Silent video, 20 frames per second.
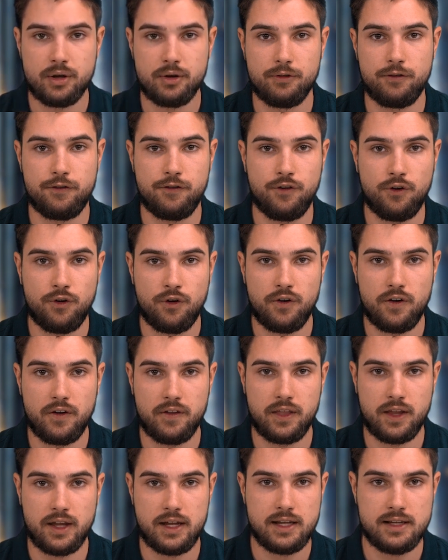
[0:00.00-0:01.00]
for
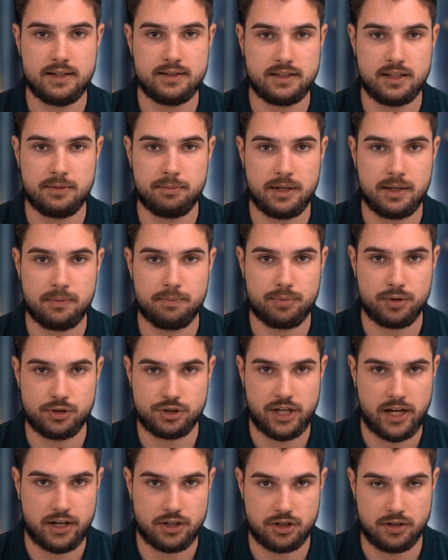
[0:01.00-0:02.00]
the ECB
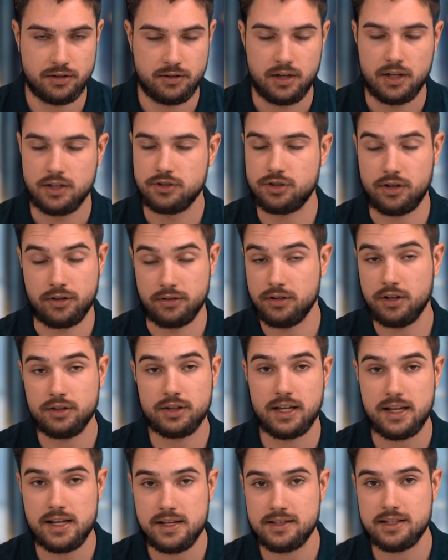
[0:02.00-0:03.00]
projection. Sorry, not
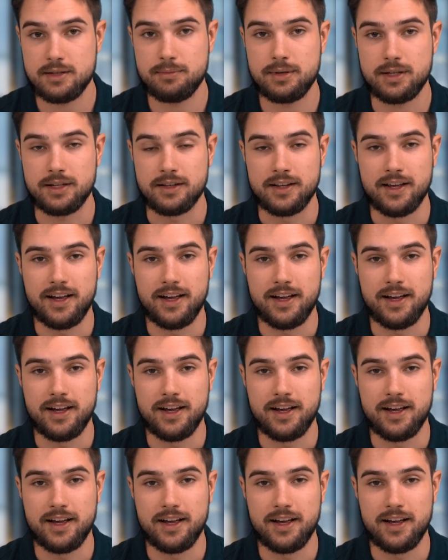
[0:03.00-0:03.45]
the ECB,